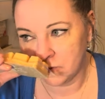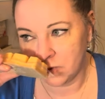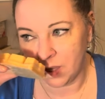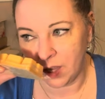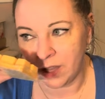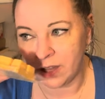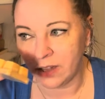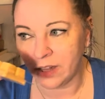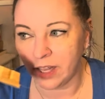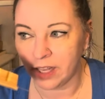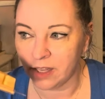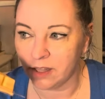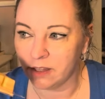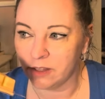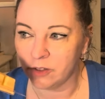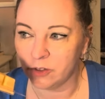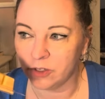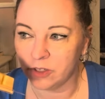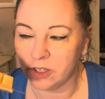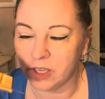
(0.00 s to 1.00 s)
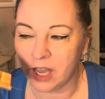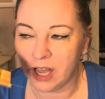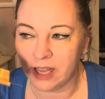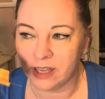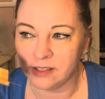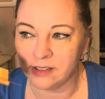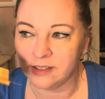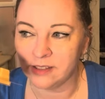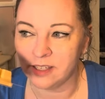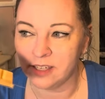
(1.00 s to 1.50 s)
And like your
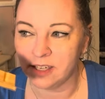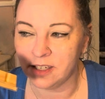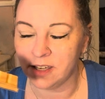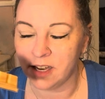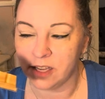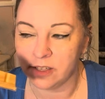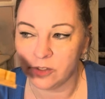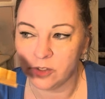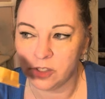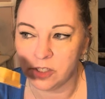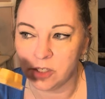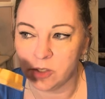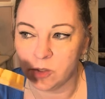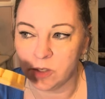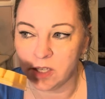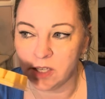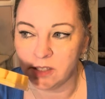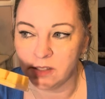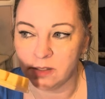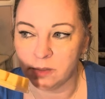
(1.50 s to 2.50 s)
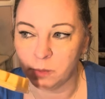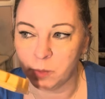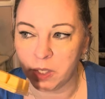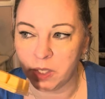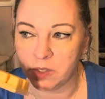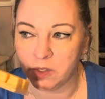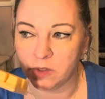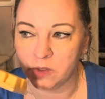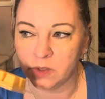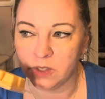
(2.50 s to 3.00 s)
guy's sitting next to you and he
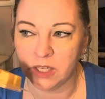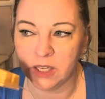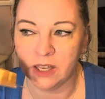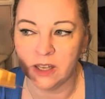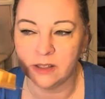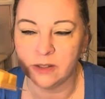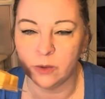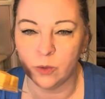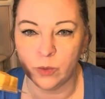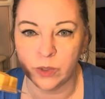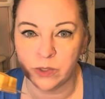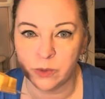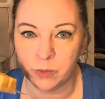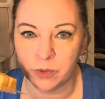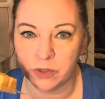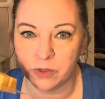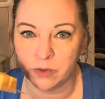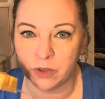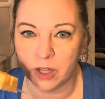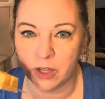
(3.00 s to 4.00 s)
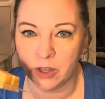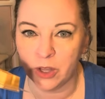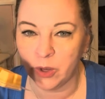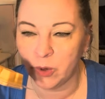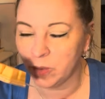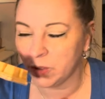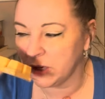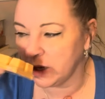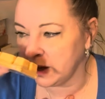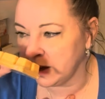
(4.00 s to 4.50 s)
smells like has a whisper of
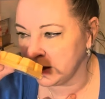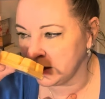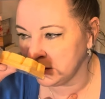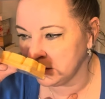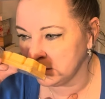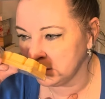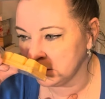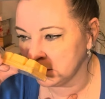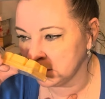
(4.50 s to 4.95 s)
cologne on.